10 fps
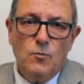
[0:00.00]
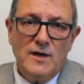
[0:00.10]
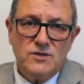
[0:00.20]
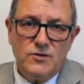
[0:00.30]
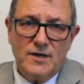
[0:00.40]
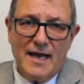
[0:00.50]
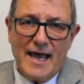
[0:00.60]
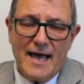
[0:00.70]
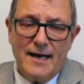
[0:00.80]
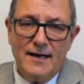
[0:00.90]
Western
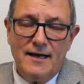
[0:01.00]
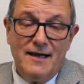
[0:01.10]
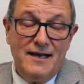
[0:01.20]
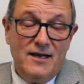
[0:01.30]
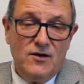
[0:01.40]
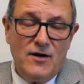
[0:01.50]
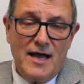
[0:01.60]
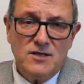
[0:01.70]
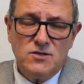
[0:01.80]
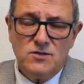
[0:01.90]
Canada, and
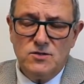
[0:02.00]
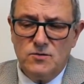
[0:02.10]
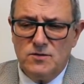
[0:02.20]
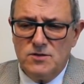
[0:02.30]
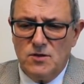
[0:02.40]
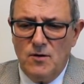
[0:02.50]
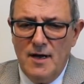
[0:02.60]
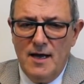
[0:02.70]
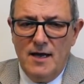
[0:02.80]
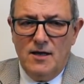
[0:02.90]
international students. So
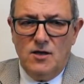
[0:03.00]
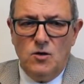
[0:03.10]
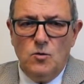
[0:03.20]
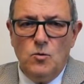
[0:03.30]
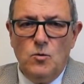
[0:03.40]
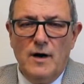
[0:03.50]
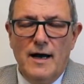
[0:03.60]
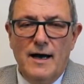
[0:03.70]
you